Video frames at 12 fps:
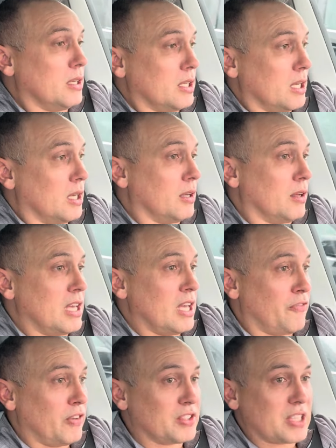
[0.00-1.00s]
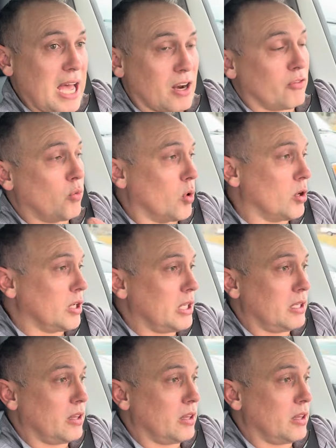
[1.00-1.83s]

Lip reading: If it's out of warranty,